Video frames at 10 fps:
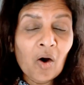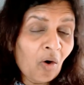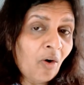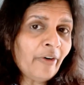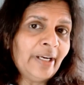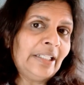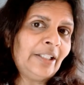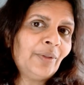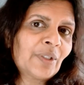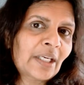or any
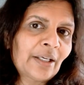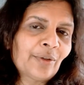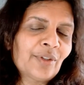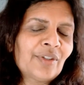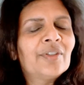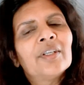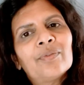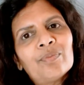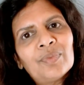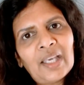new skills
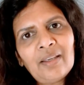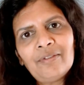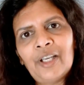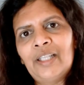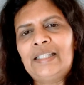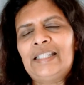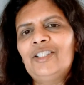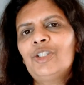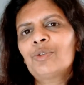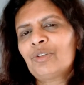that you've learned
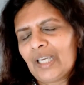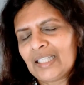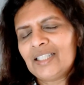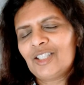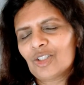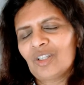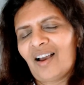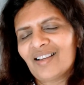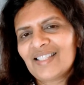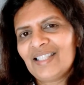since you created your
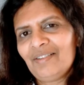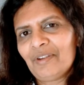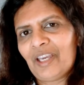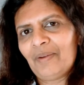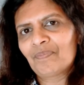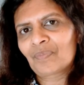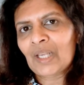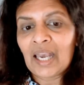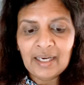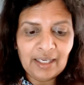last CV.
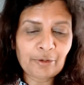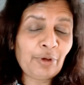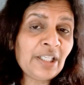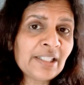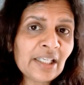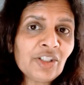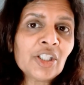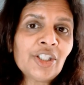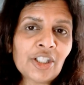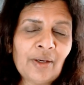Now research
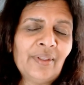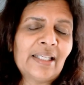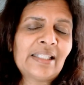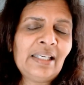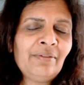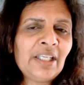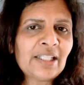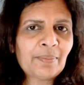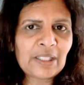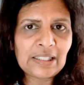has shown that CVs
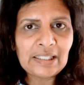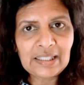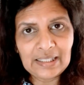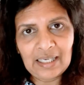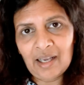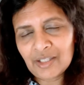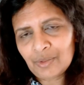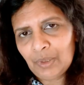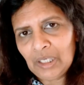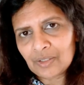updated in the
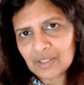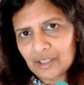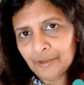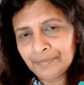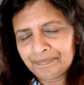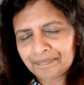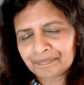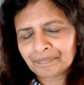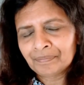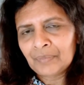last week or so
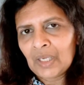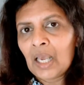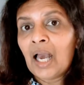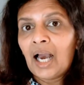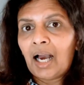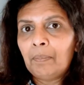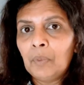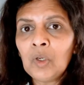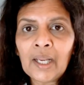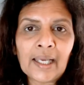are
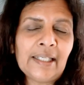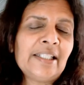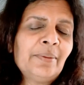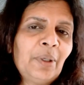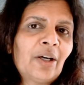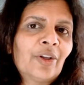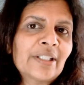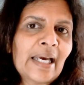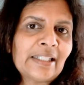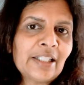more likely to be
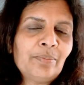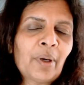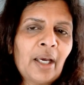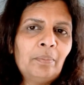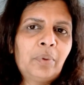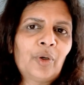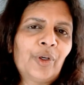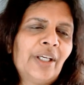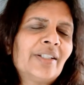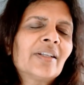contacted by
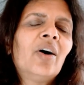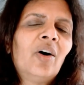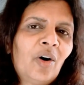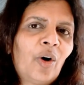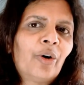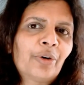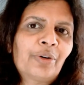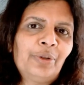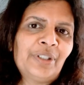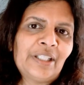employers or
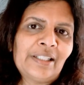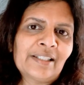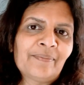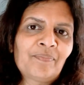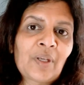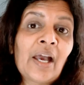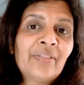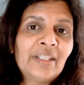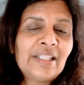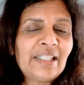recruiters
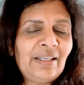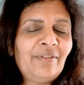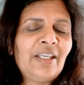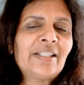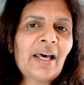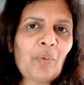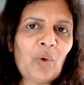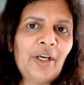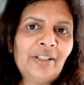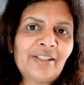than CVs that
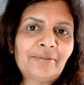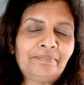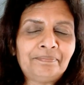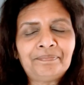weren't.